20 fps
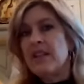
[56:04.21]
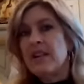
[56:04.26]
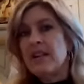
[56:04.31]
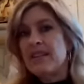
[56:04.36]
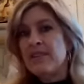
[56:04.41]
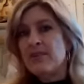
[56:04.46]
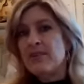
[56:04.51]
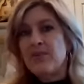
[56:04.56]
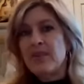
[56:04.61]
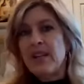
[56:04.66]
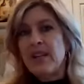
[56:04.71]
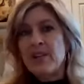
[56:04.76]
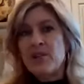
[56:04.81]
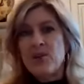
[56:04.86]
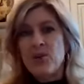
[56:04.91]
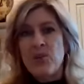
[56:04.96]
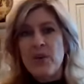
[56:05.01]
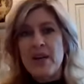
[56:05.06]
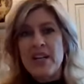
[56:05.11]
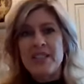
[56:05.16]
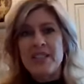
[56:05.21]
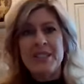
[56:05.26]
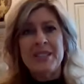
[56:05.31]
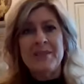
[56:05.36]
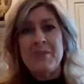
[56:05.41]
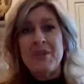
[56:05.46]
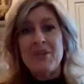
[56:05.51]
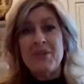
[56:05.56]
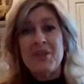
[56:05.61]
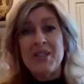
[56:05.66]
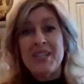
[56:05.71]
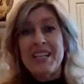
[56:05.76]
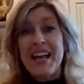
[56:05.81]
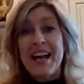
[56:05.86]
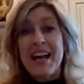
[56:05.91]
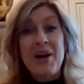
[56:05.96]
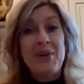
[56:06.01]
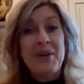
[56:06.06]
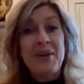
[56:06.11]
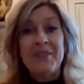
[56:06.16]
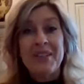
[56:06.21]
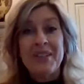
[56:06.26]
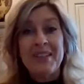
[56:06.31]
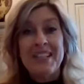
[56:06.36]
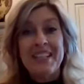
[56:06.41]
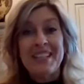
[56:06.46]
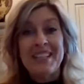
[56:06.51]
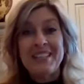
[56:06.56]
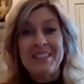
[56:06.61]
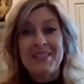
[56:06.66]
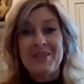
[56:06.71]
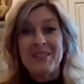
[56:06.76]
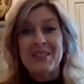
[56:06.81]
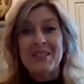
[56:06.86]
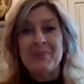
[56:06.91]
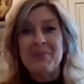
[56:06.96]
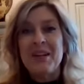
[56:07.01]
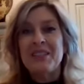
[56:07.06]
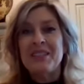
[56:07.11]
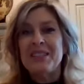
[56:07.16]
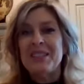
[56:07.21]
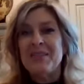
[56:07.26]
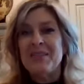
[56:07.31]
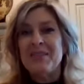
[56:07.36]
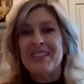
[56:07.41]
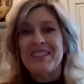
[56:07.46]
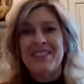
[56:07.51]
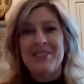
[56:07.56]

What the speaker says: I don't like to waste, especially now everything is so expensive.